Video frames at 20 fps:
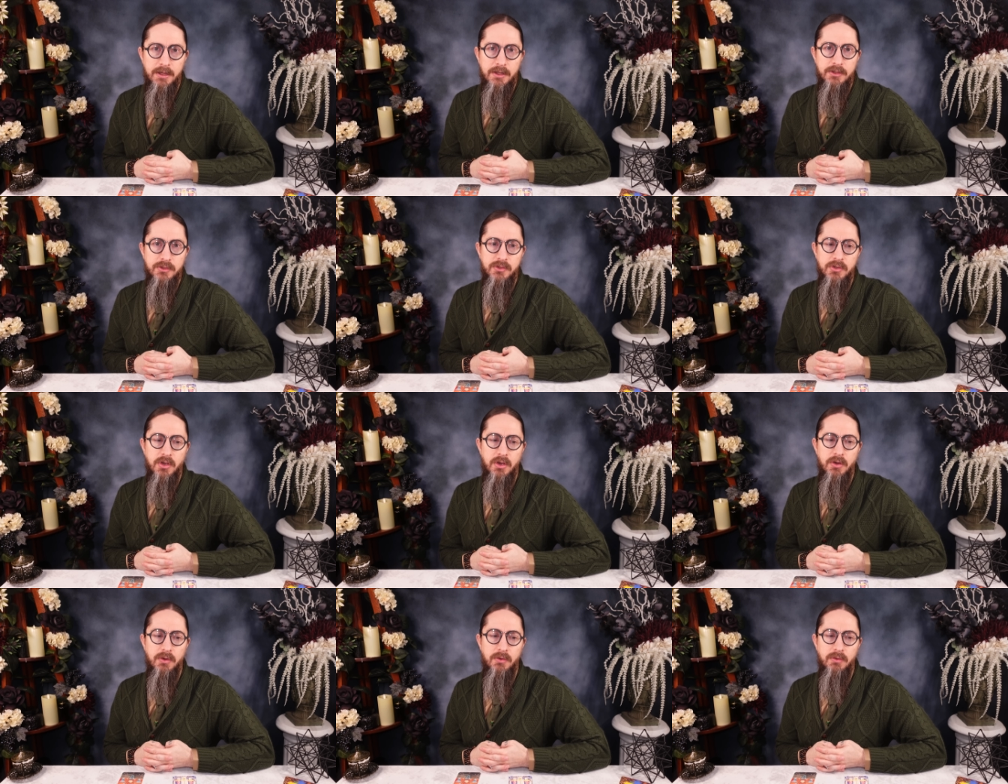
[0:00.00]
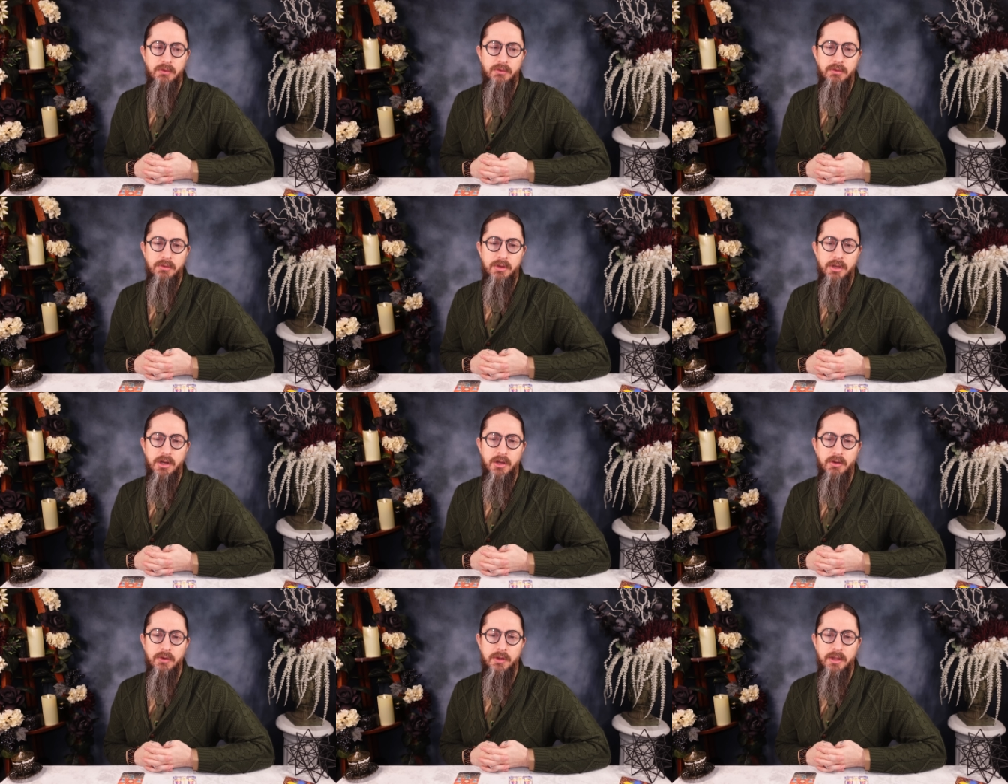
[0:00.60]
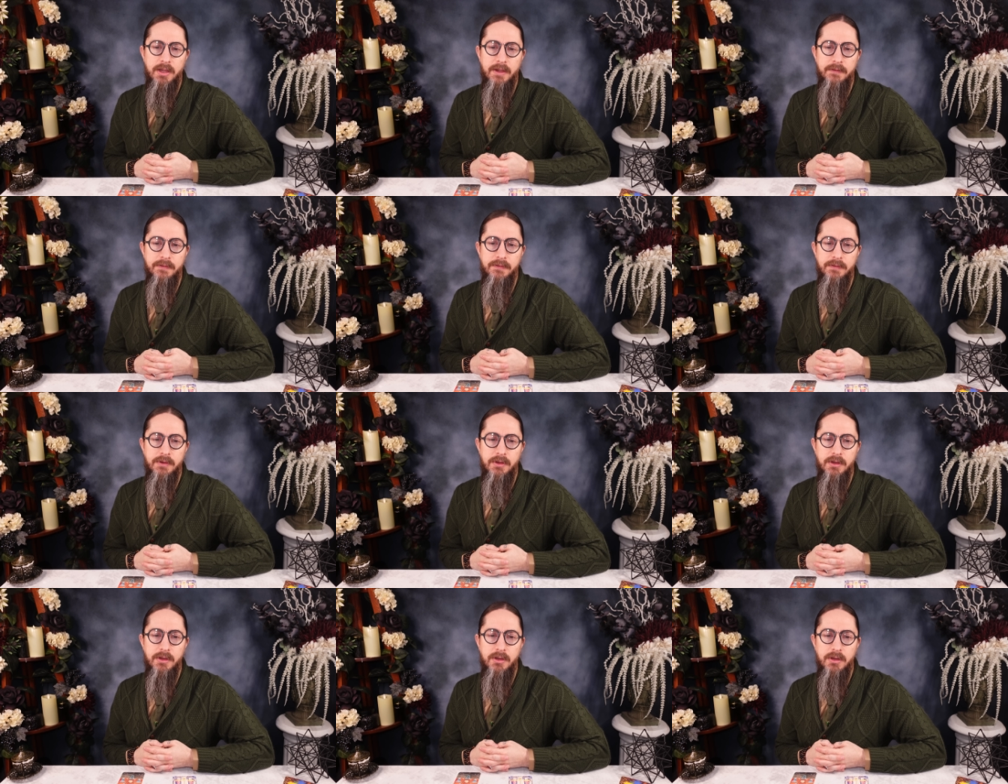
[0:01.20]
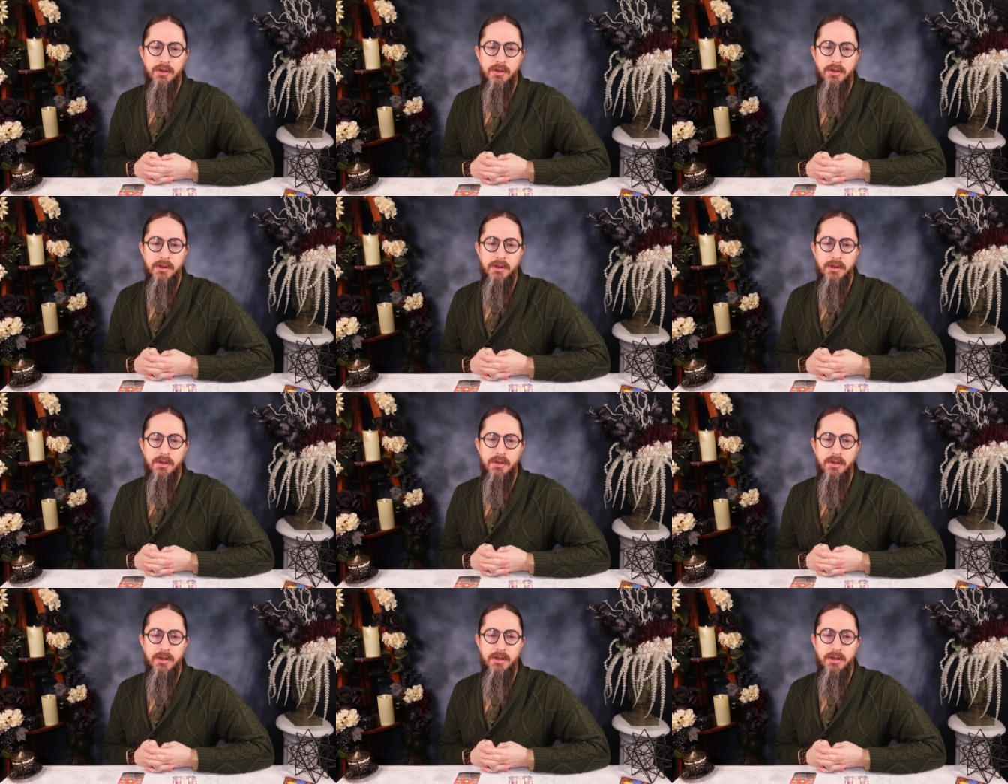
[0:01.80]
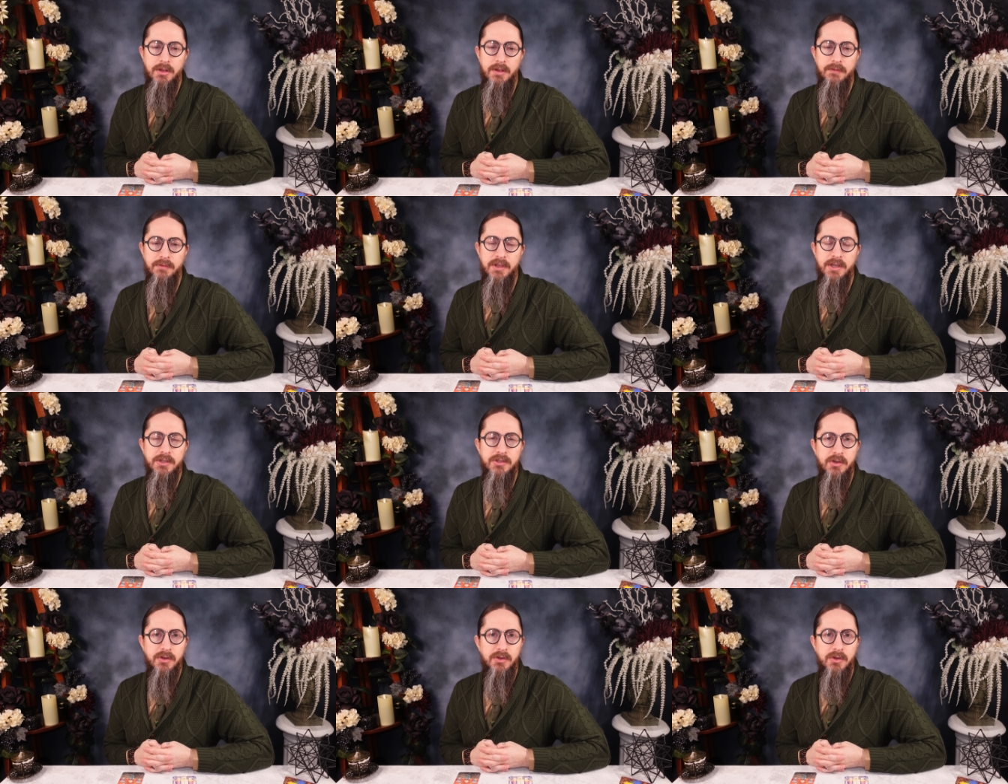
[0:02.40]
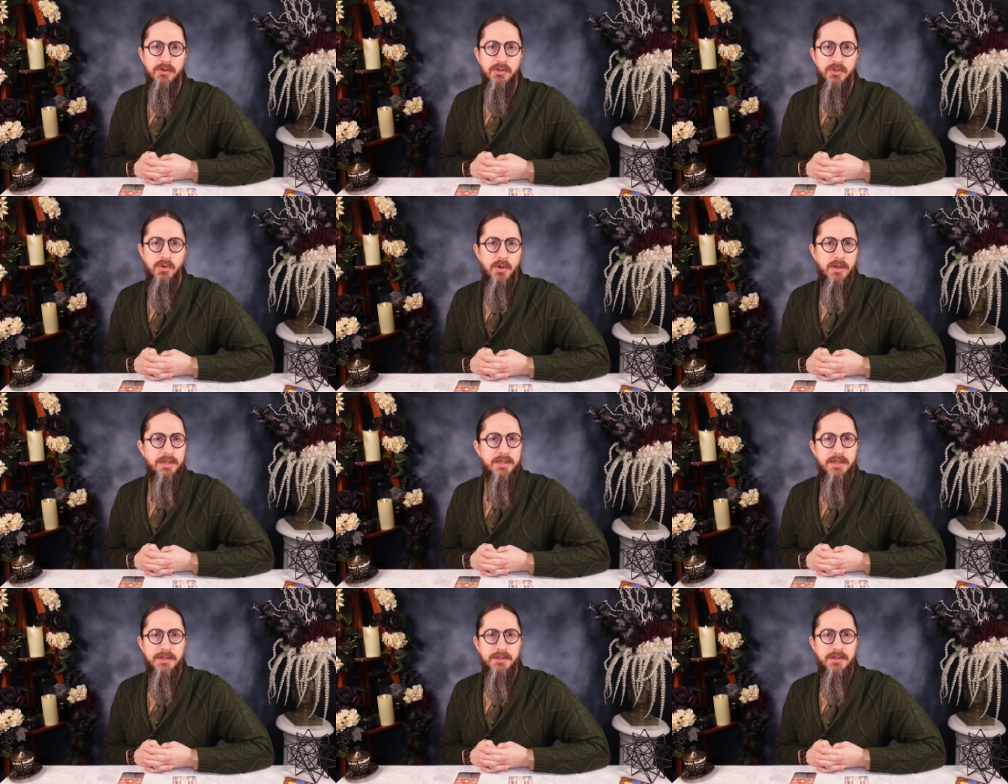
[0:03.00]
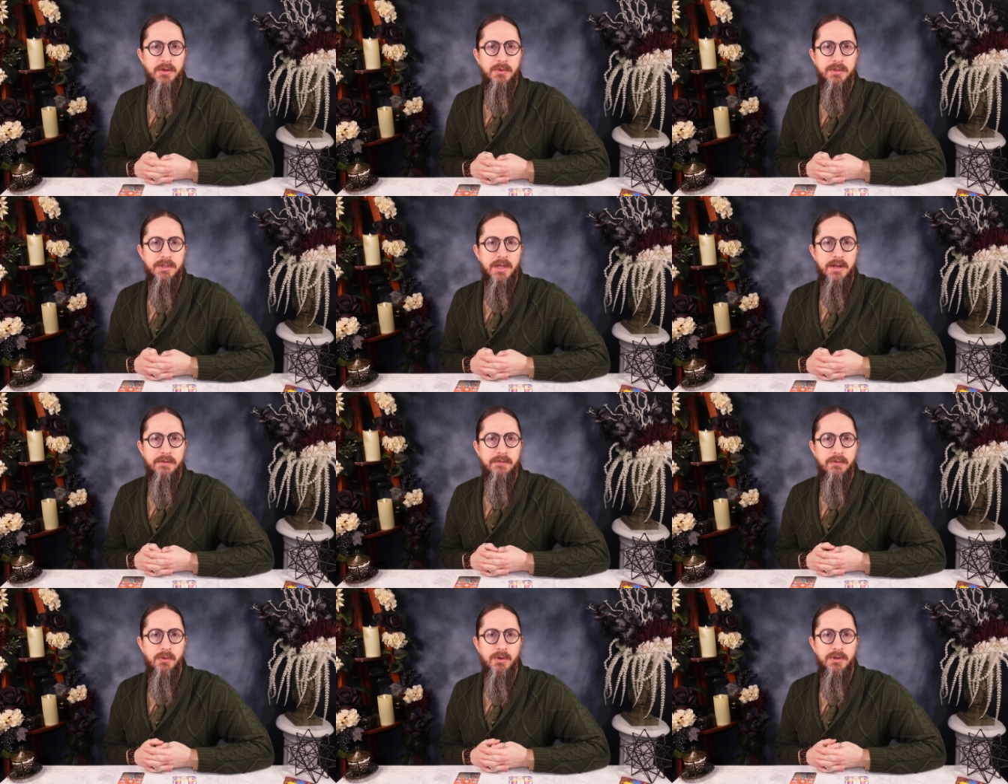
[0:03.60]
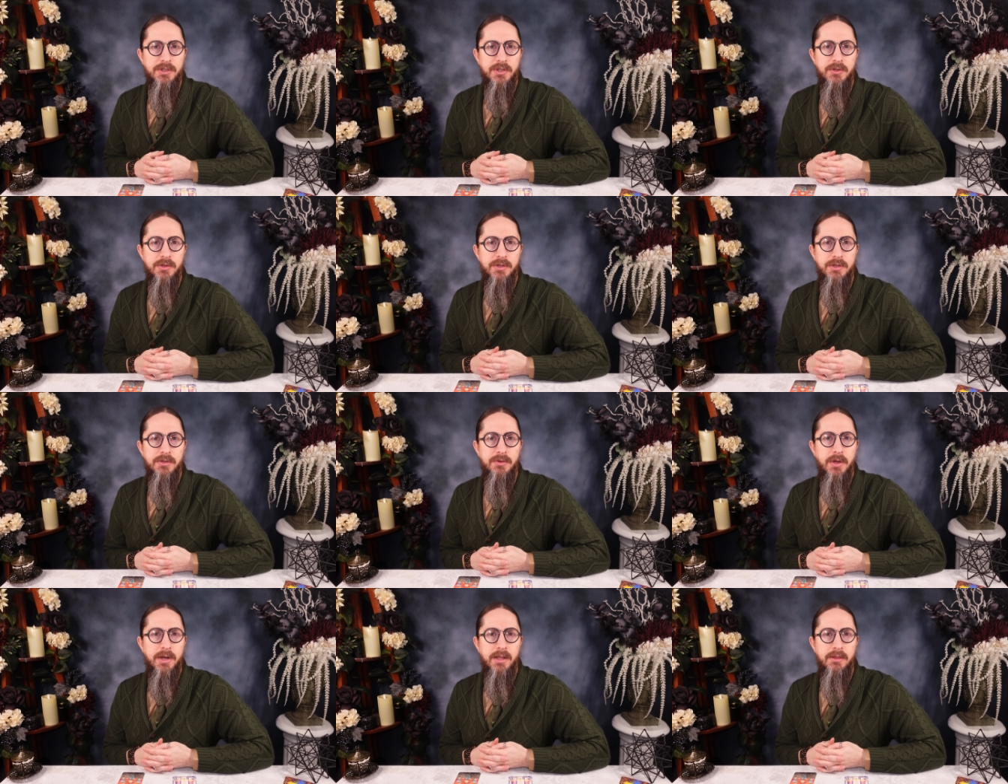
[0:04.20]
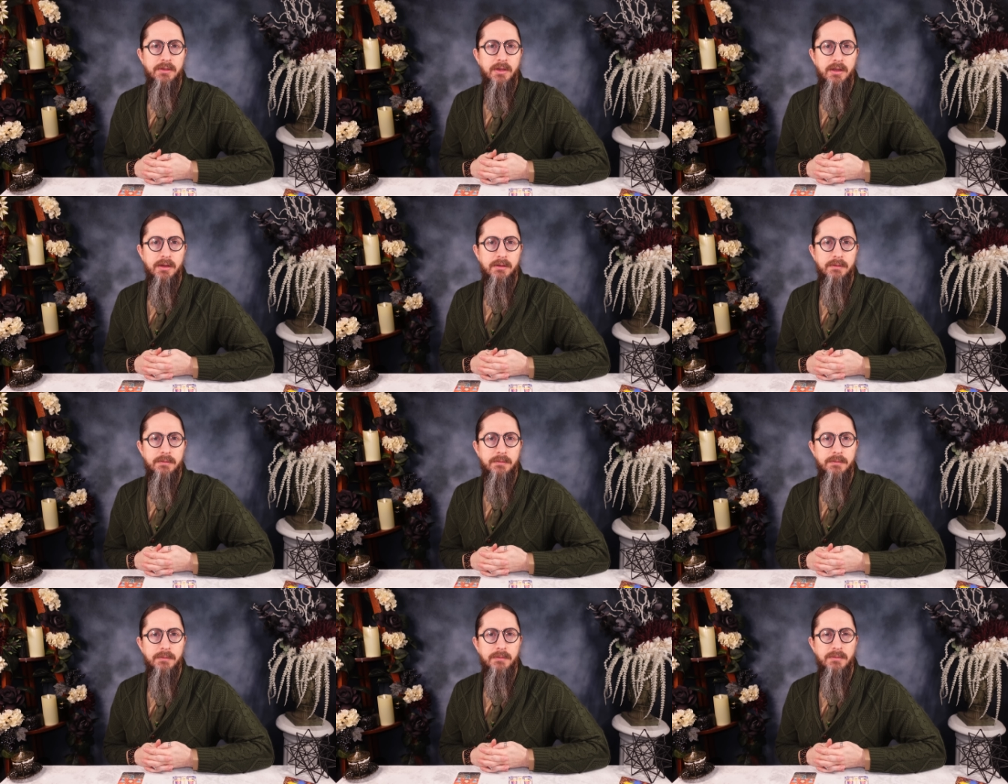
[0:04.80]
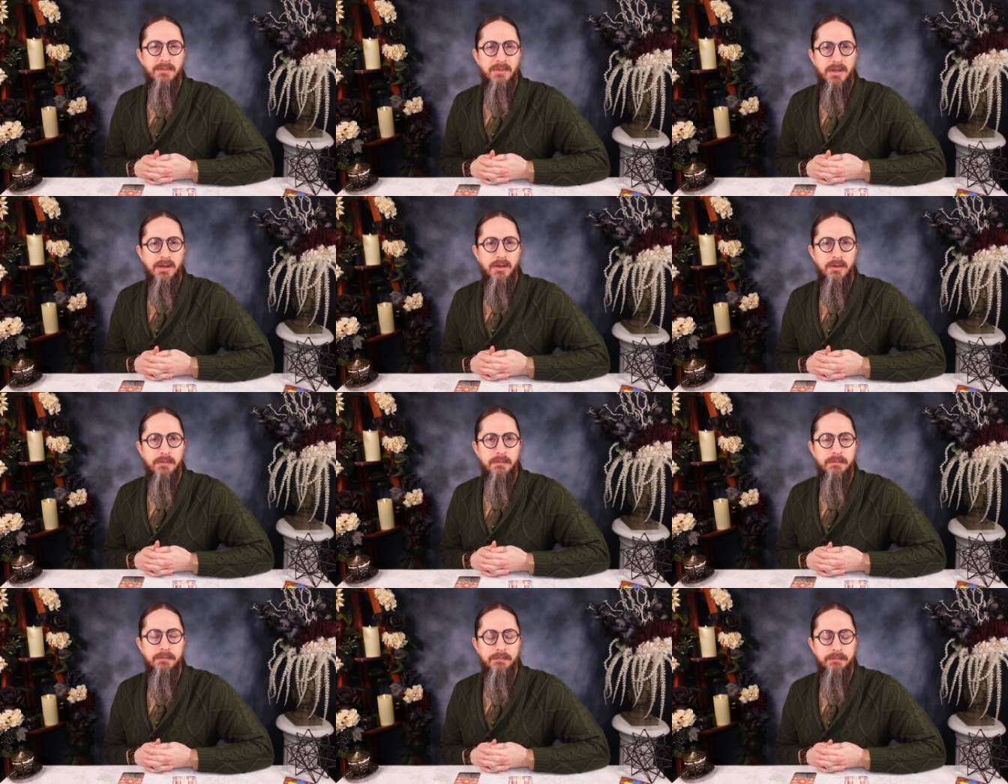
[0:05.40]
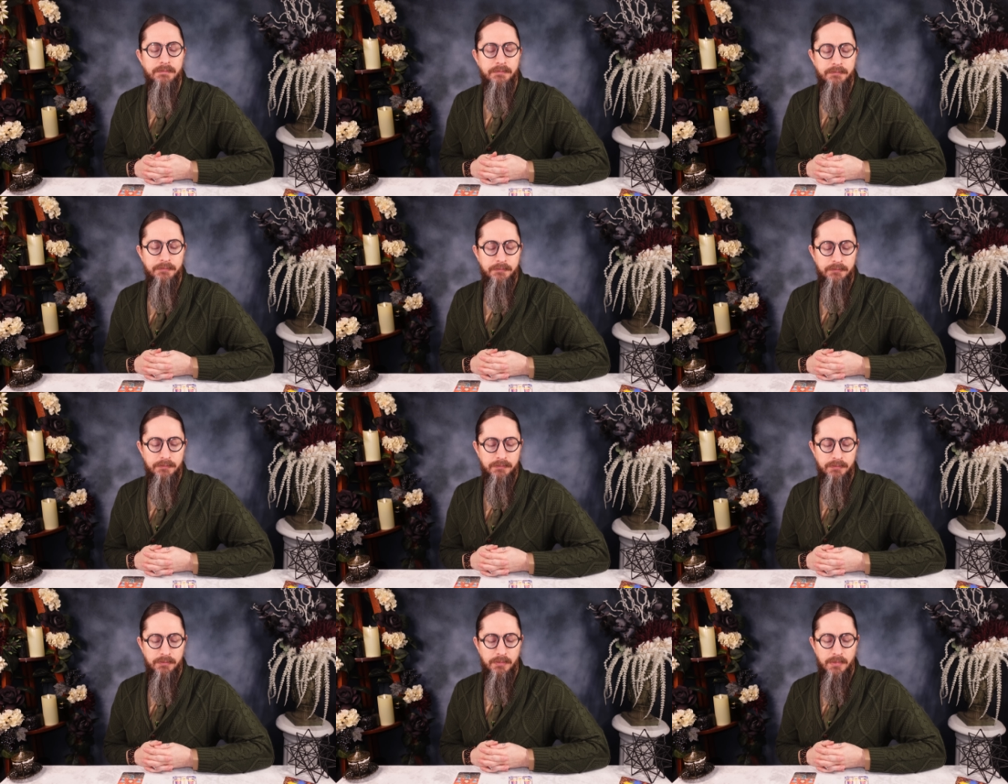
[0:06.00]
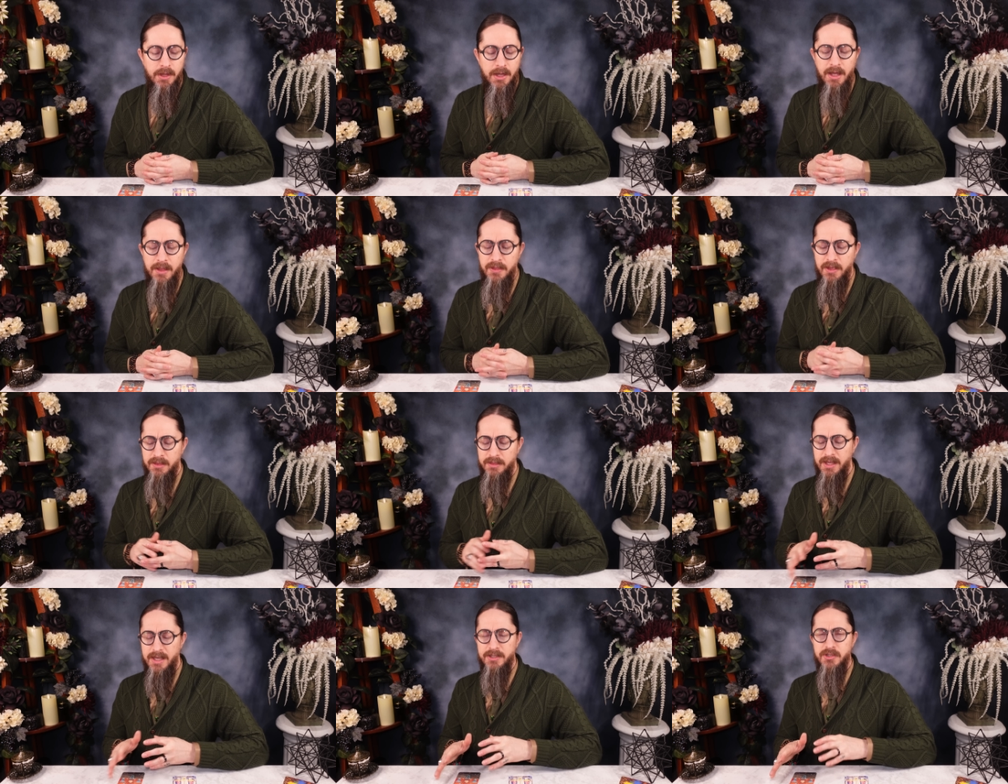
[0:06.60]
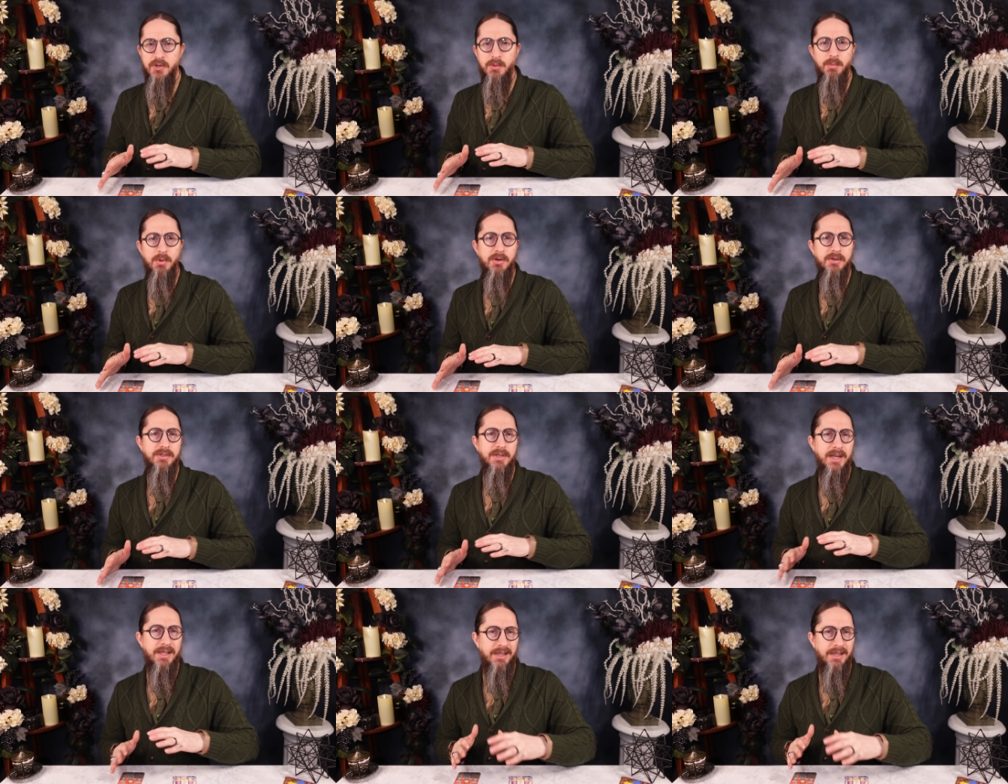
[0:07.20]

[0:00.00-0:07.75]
So, you know, if if these are your choices, no one's going to force you to do anything, you know. I think that's your person.